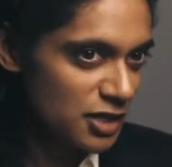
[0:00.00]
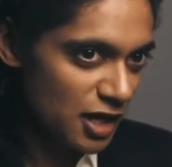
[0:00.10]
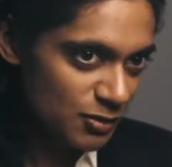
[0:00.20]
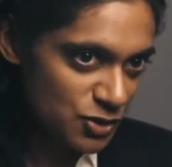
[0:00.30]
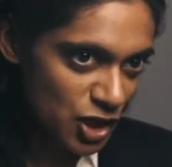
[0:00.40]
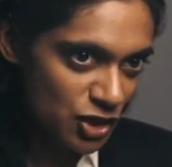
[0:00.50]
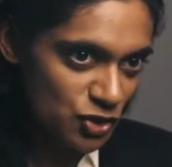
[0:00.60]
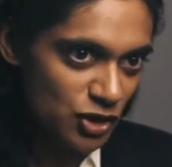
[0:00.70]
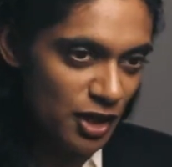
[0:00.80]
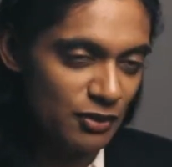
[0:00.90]

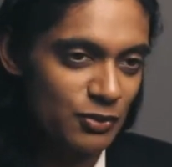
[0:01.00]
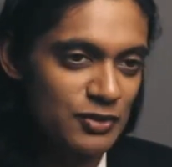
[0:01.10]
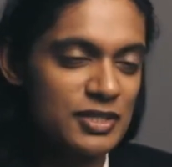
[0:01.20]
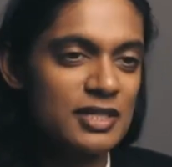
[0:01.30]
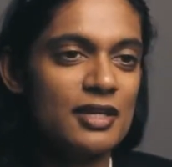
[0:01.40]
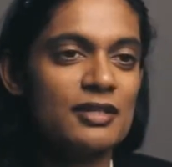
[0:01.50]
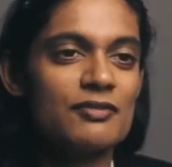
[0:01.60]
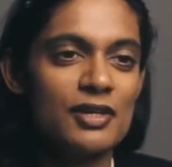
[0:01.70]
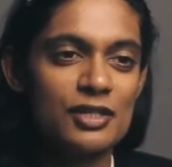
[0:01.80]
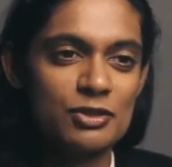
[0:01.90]
game-changing, and we've seen that in
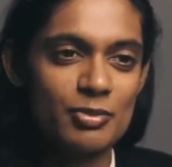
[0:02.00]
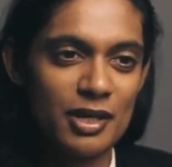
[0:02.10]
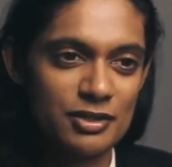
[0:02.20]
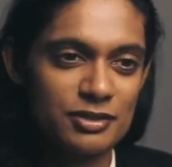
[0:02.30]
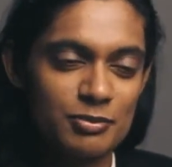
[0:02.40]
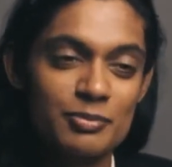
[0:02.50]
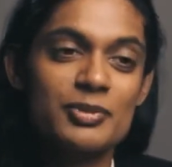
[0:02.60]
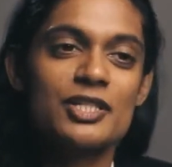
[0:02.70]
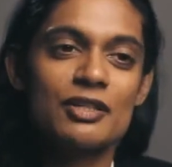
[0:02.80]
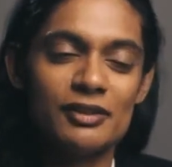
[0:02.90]
various parts,
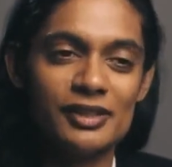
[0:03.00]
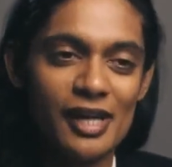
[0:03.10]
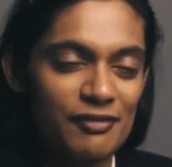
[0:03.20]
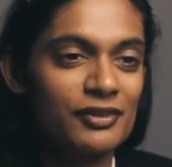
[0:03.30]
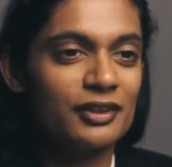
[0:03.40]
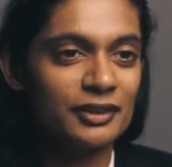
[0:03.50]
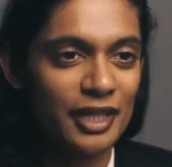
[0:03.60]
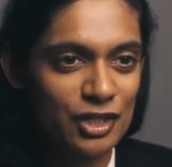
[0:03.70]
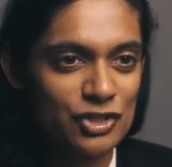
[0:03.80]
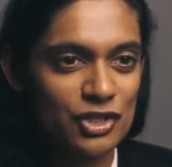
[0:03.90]
particularly in Africa and
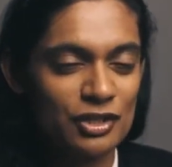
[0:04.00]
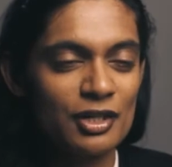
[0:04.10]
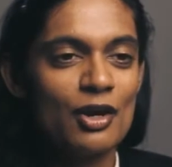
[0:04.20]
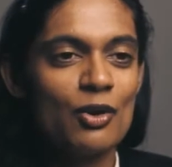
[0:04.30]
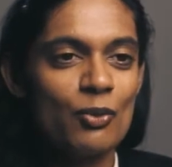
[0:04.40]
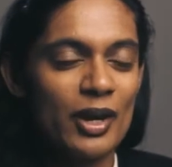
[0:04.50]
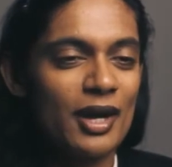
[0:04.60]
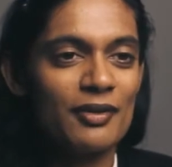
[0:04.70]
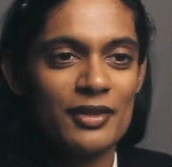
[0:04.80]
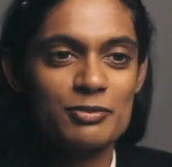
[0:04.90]
Asia,
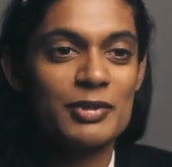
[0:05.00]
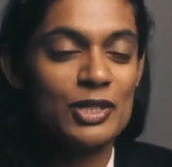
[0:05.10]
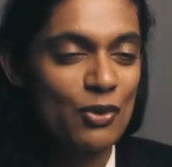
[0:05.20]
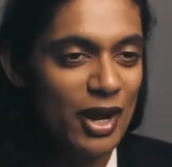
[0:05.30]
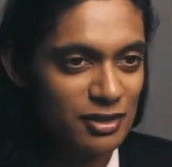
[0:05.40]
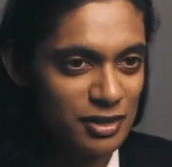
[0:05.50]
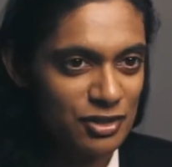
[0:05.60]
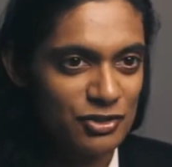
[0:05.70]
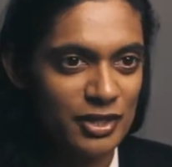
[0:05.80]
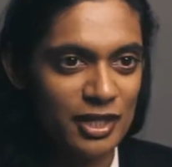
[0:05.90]
where there's been no access
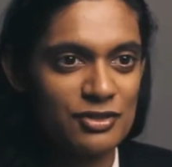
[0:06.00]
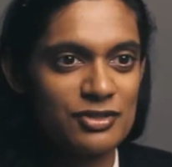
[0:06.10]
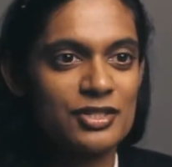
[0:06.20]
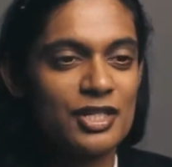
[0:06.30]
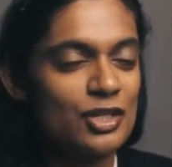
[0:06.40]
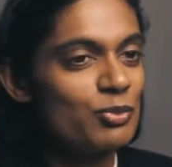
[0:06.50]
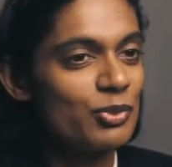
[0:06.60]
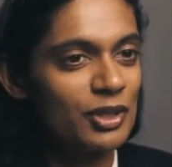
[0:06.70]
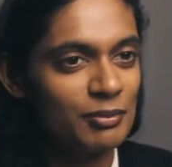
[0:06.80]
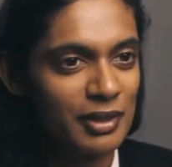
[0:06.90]
to electricity. You put
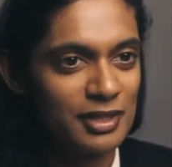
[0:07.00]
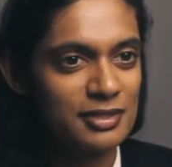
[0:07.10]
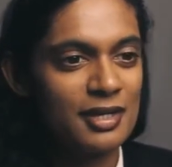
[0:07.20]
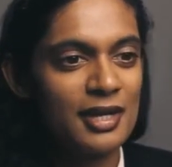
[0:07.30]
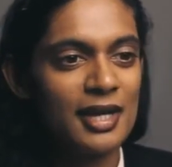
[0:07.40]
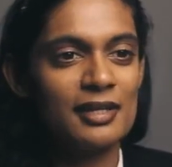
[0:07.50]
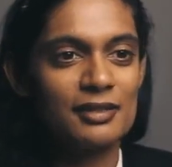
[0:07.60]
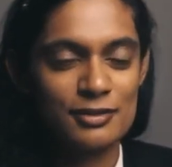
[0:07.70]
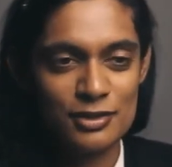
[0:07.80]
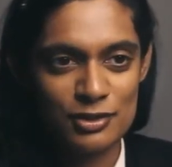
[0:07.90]
in place a
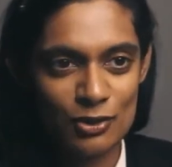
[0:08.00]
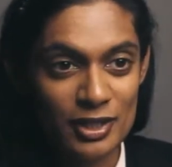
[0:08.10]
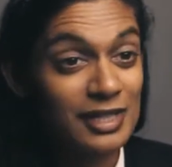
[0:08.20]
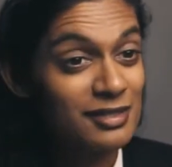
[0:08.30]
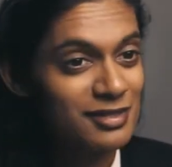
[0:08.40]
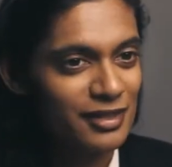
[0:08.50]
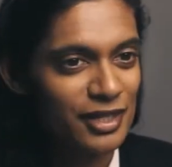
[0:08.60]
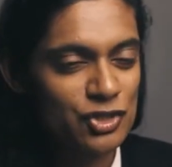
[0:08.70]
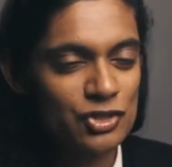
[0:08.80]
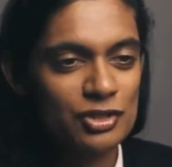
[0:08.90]
little solar
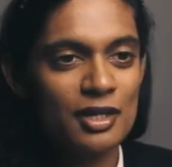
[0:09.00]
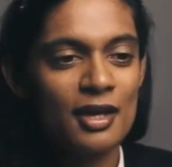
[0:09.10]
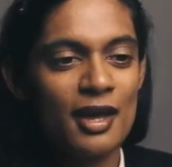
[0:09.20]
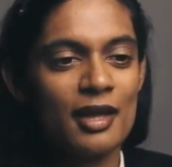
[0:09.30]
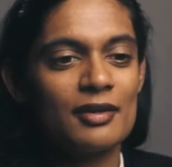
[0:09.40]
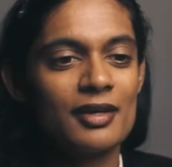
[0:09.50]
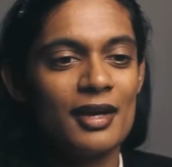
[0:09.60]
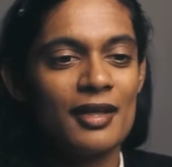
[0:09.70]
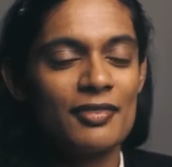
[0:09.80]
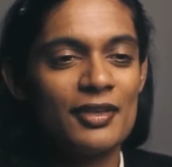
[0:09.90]
installation, and
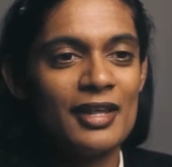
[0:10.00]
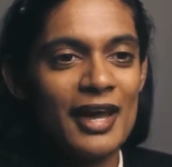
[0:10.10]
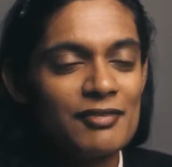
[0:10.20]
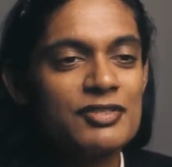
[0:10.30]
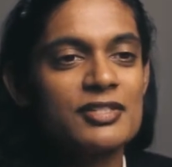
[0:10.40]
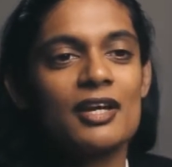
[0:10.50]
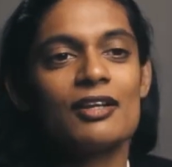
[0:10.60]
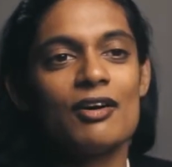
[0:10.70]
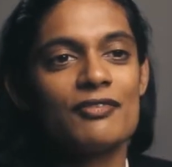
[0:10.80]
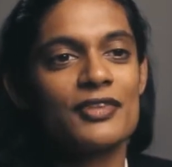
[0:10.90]
the lifestyle
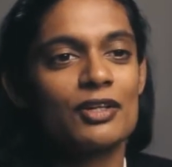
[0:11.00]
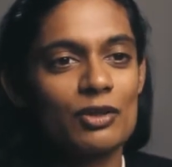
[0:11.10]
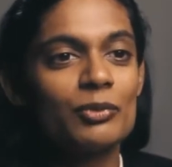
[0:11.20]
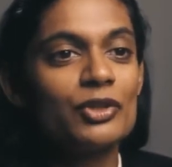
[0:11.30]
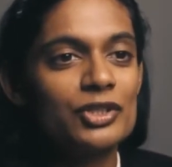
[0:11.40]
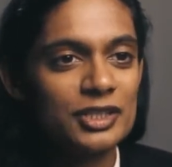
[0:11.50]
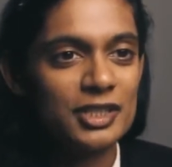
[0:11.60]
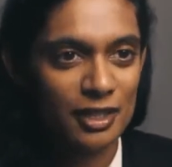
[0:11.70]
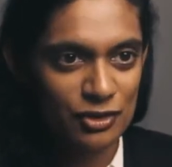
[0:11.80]
of that community can